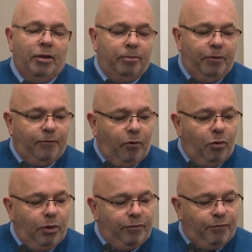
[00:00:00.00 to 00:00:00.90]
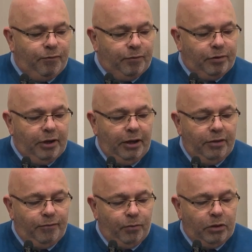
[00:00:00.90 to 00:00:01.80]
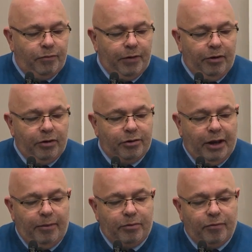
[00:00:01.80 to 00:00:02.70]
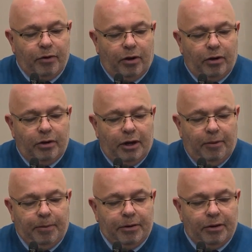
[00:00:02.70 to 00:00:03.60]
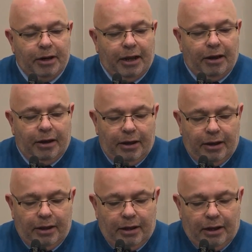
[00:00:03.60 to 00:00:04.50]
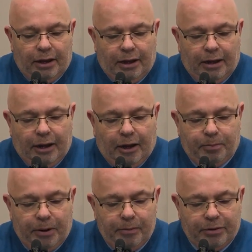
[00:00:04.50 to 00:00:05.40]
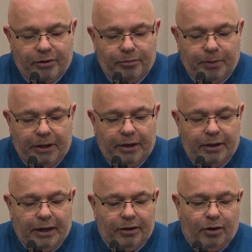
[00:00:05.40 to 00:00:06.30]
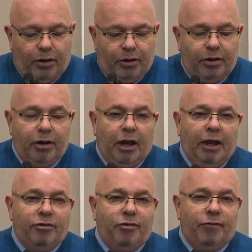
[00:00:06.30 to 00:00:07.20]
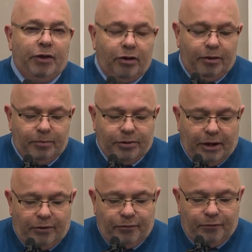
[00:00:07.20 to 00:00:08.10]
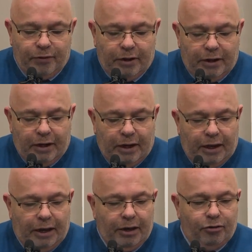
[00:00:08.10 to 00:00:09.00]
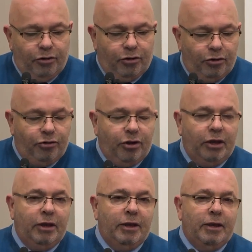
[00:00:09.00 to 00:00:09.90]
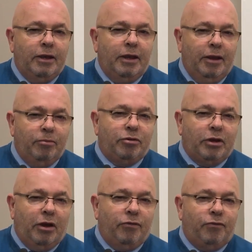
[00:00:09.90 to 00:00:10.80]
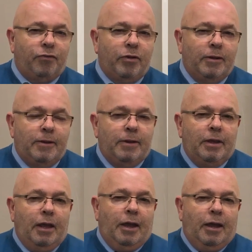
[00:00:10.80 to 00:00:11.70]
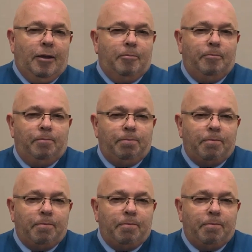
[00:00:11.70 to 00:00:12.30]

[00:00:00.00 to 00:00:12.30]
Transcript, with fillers: before we've seen the, with the various names of God, up until now, uh, our premise has been that God has revealed himself, uh, introducing himself um,